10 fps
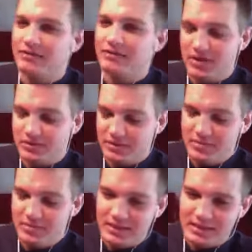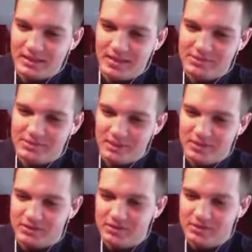Talked with him many times.
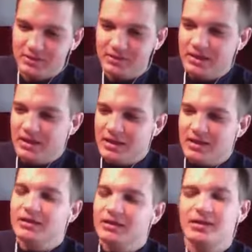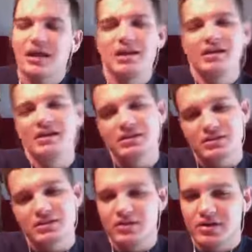Used to kind of
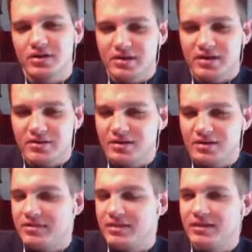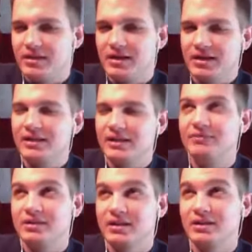sort of do a thing with him at
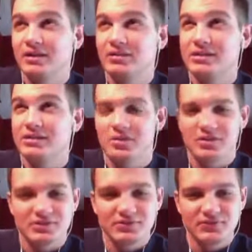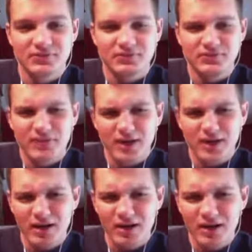the Cleveland Sports
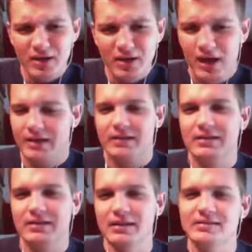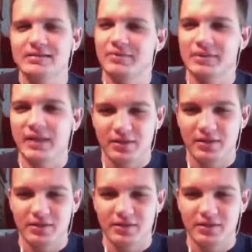Fan Radio. He's done with that